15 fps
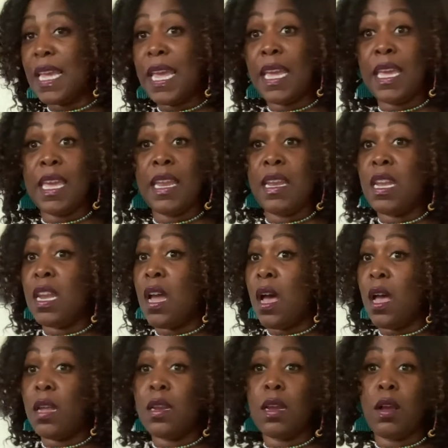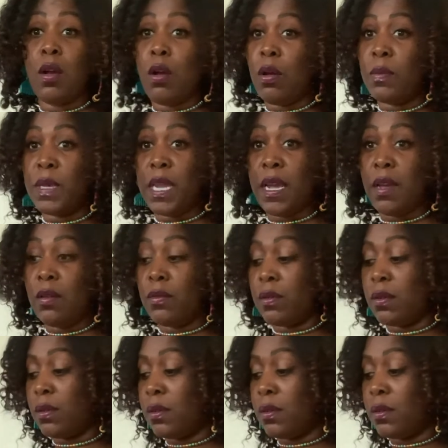and cannot calm down.